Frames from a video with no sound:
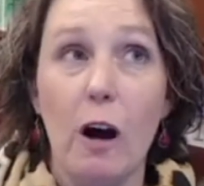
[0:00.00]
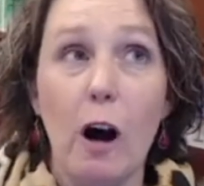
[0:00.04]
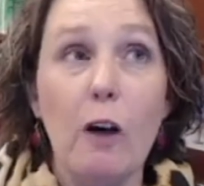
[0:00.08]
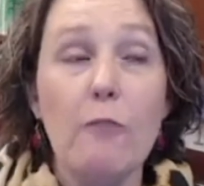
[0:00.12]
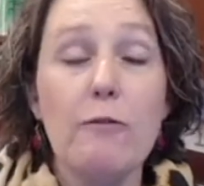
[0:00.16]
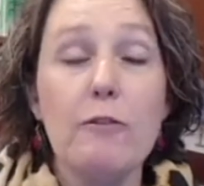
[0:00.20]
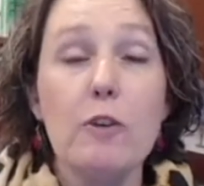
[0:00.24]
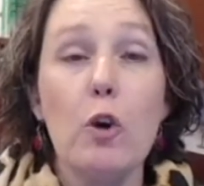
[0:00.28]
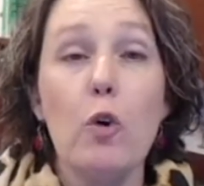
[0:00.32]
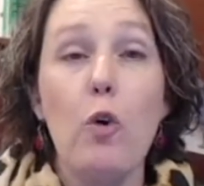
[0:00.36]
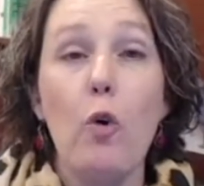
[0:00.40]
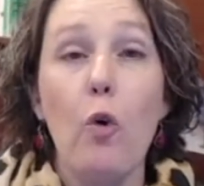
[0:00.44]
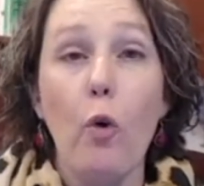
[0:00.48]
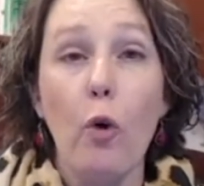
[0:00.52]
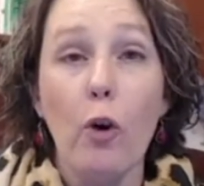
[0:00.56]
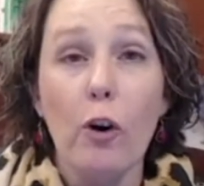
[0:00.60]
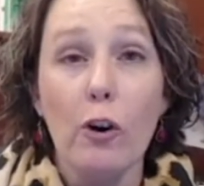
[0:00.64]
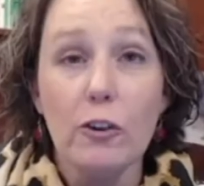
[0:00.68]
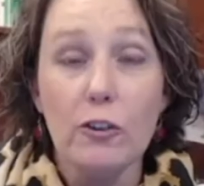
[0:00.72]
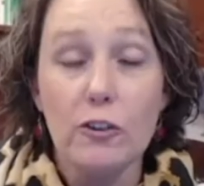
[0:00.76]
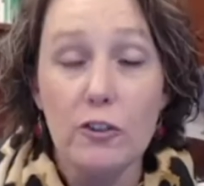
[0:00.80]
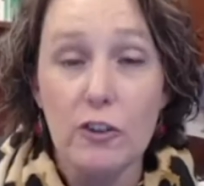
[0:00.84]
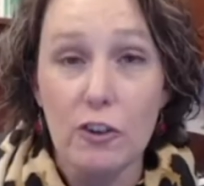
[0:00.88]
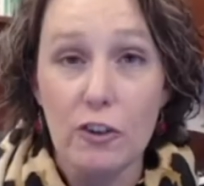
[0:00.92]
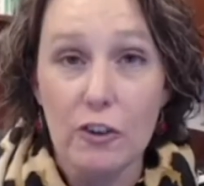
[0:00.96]
of
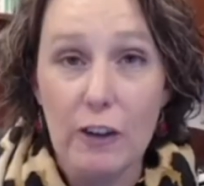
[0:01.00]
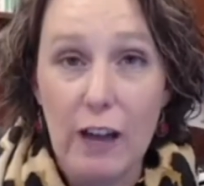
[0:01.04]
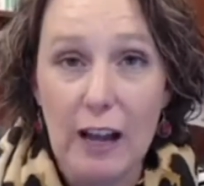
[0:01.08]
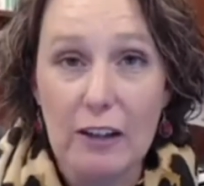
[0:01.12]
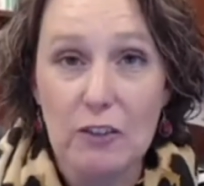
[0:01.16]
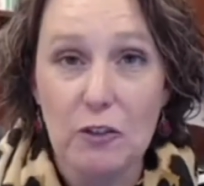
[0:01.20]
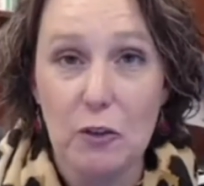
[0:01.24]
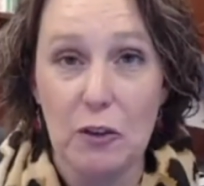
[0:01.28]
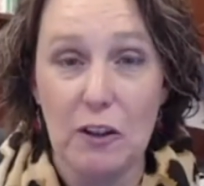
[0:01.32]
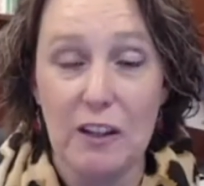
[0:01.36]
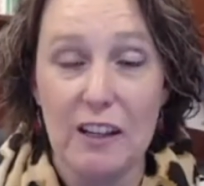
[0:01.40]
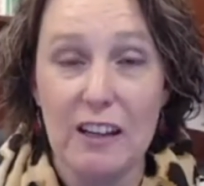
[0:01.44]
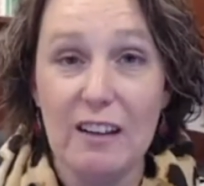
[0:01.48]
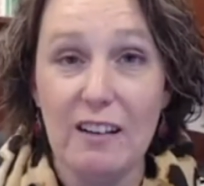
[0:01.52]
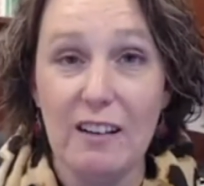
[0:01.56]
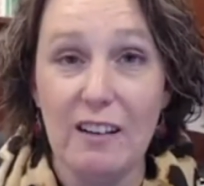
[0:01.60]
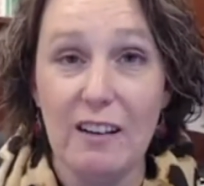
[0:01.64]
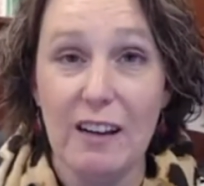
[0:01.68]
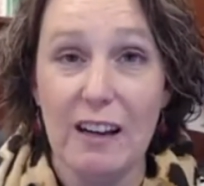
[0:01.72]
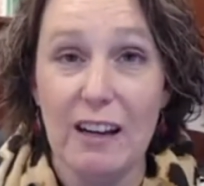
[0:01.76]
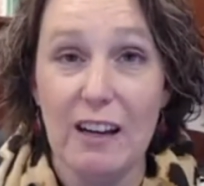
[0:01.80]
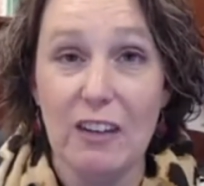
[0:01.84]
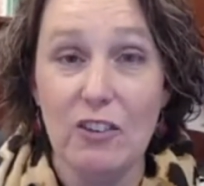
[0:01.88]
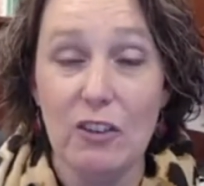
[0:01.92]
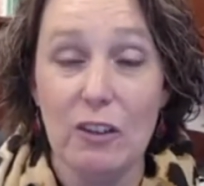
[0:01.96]
course your natural
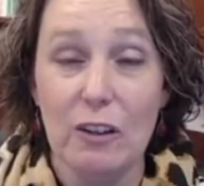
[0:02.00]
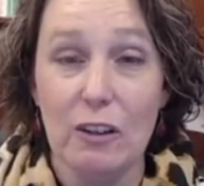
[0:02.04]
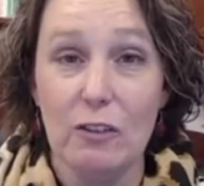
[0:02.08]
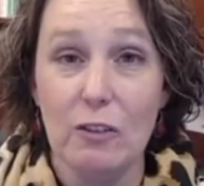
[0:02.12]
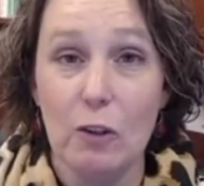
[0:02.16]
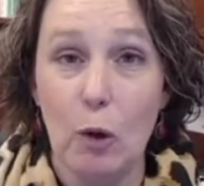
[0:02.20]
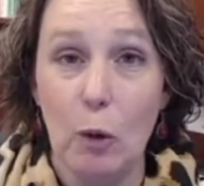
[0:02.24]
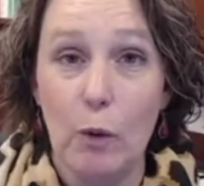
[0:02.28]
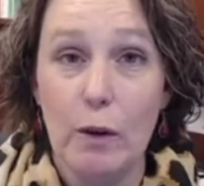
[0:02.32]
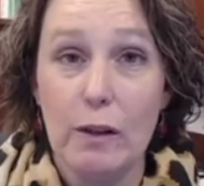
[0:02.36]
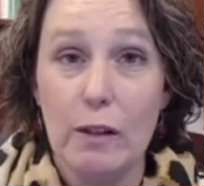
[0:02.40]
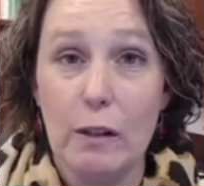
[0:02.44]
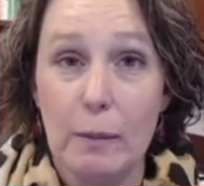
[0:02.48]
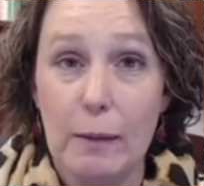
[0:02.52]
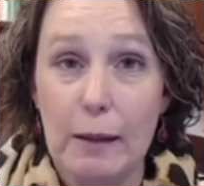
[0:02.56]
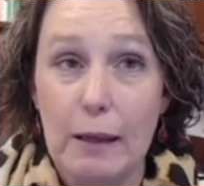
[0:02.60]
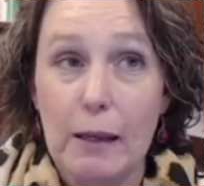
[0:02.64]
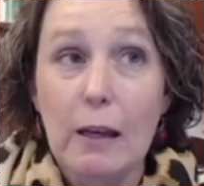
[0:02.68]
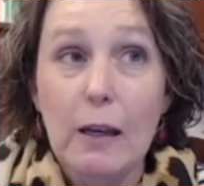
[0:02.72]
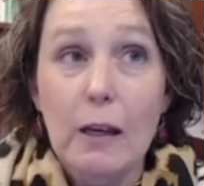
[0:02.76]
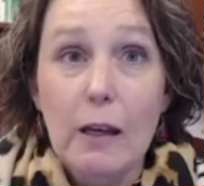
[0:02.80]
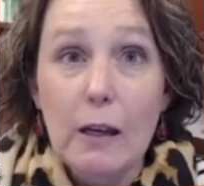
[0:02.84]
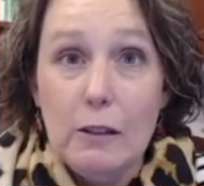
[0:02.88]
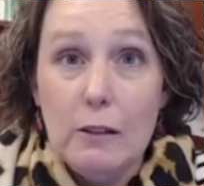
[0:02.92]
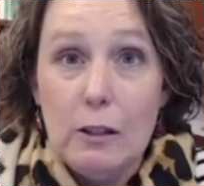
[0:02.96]
inclination is going to be
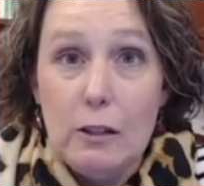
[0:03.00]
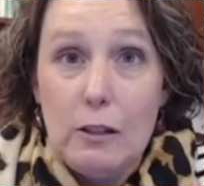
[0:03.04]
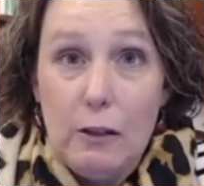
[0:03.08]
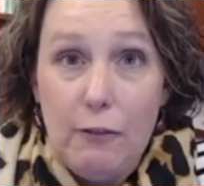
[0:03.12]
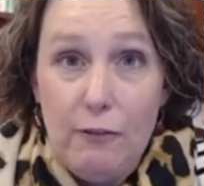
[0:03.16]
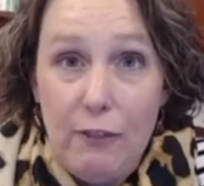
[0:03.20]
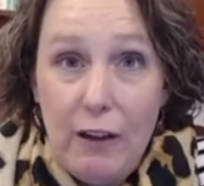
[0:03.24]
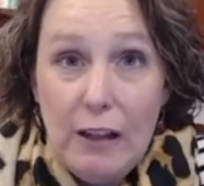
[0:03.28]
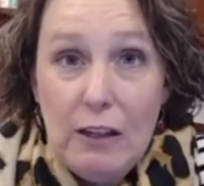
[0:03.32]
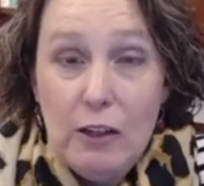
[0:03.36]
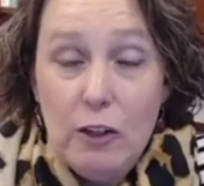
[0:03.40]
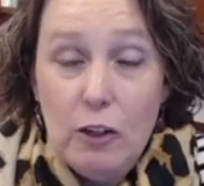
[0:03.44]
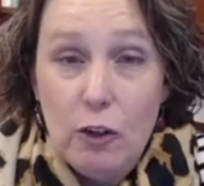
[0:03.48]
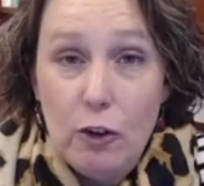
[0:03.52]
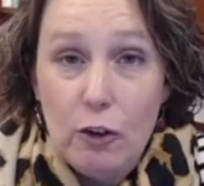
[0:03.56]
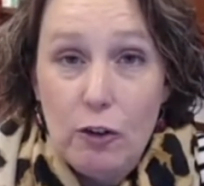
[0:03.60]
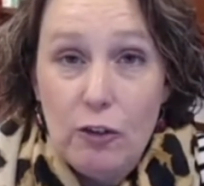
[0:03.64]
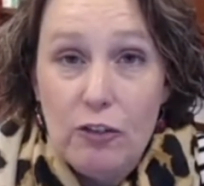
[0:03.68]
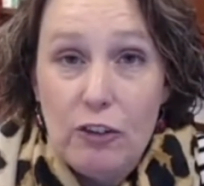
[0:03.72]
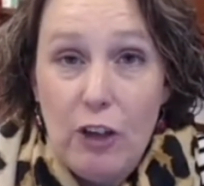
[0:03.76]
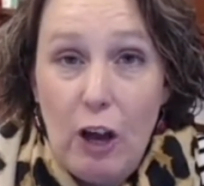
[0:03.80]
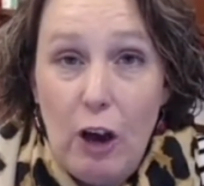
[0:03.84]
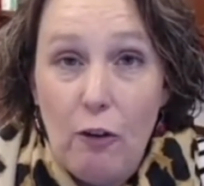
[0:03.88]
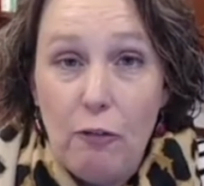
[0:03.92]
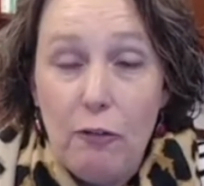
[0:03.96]
to defend
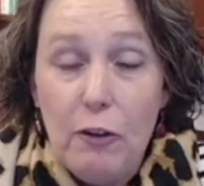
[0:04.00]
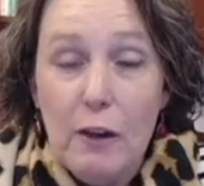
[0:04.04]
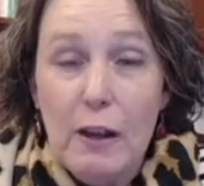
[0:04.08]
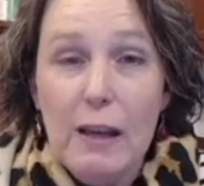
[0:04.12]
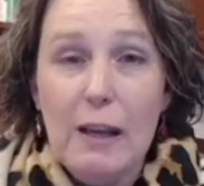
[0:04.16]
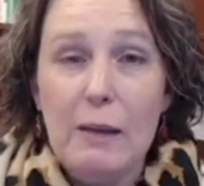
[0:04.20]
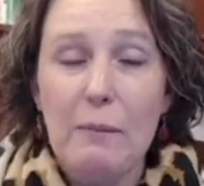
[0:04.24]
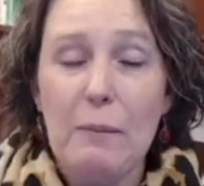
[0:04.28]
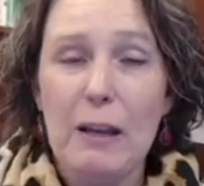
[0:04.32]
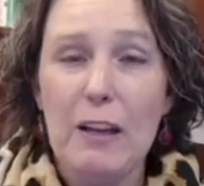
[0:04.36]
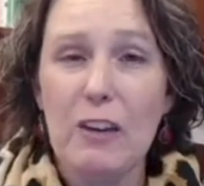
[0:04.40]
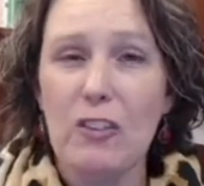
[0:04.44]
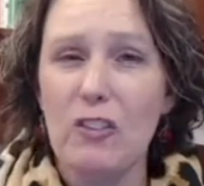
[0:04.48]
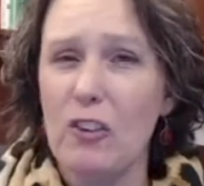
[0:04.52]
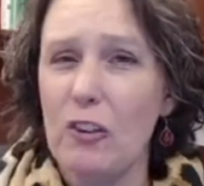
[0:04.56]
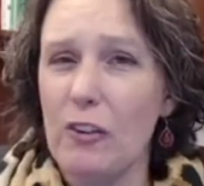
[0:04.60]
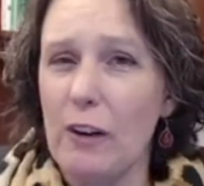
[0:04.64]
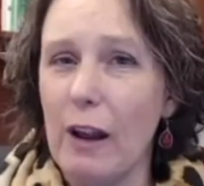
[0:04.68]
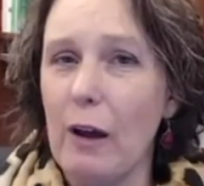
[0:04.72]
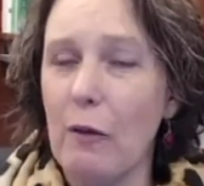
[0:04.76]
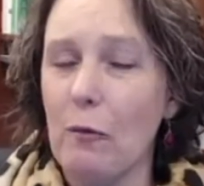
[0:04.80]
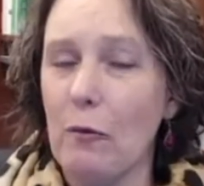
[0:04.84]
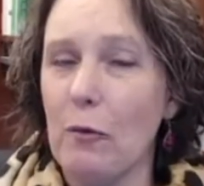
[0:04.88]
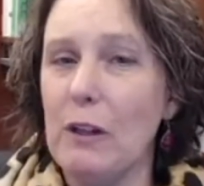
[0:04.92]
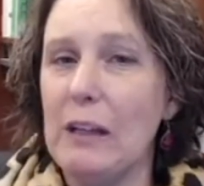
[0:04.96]
yourself because they're
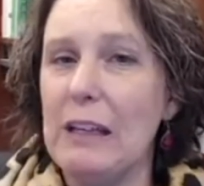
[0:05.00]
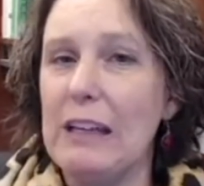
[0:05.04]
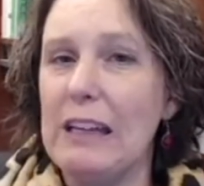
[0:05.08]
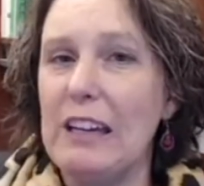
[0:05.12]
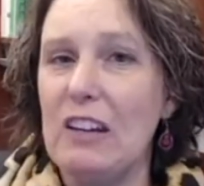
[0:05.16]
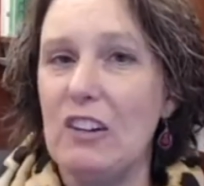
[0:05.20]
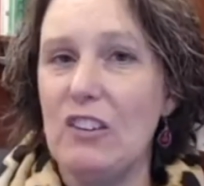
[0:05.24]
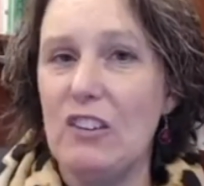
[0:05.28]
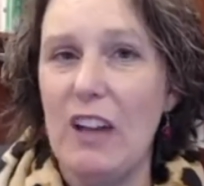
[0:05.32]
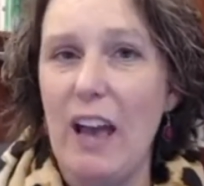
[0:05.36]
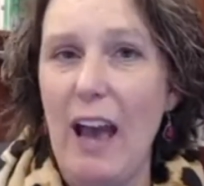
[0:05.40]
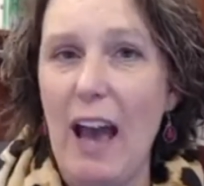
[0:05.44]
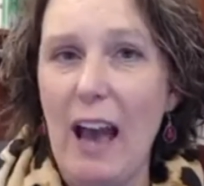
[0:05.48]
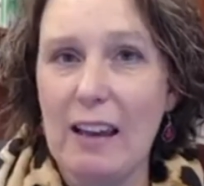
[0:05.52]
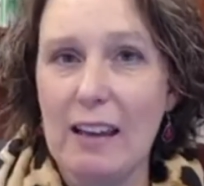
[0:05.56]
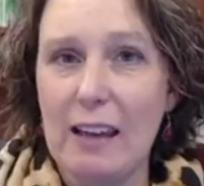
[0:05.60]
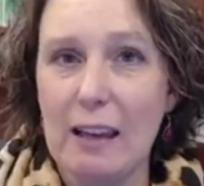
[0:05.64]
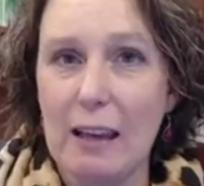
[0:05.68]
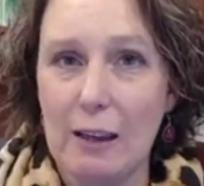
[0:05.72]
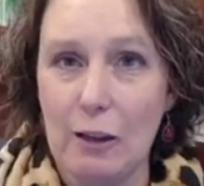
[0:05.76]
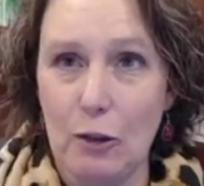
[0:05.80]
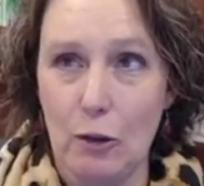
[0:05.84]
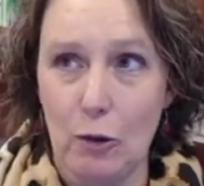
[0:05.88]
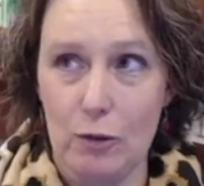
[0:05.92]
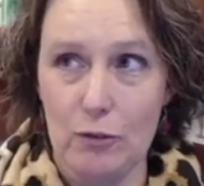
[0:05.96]
not really
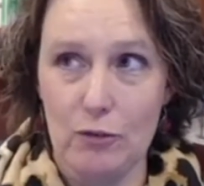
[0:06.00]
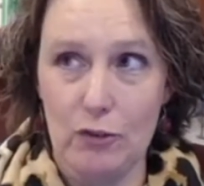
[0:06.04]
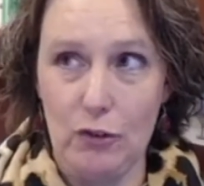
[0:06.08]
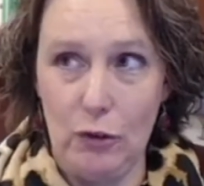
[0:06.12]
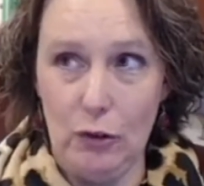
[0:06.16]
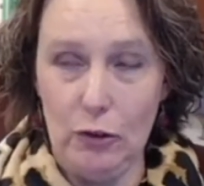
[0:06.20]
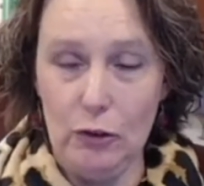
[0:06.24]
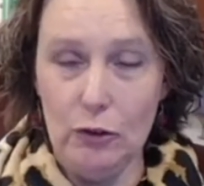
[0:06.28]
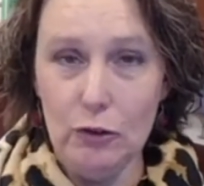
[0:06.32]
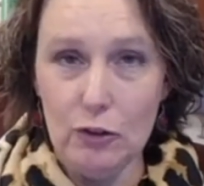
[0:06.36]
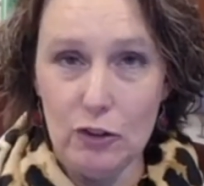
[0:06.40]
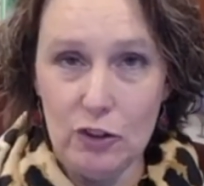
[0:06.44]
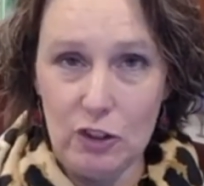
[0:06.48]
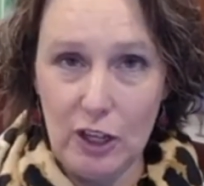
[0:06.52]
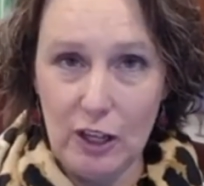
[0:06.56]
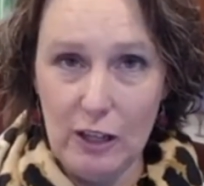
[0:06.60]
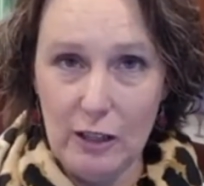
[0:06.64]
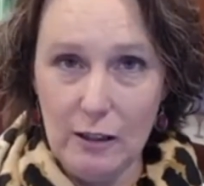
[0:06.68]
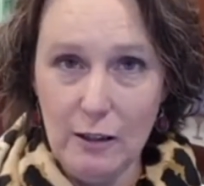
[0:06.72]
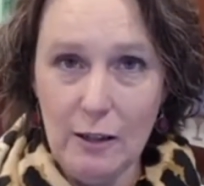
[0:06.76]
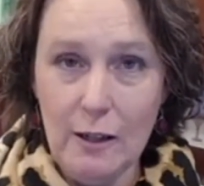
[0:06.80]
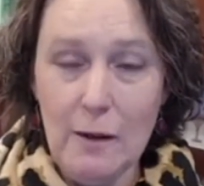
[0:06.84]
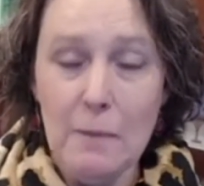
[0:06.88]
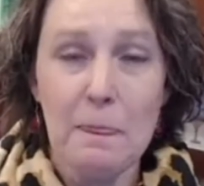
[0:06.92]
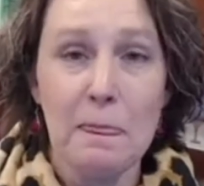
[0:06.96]
attacking your solution.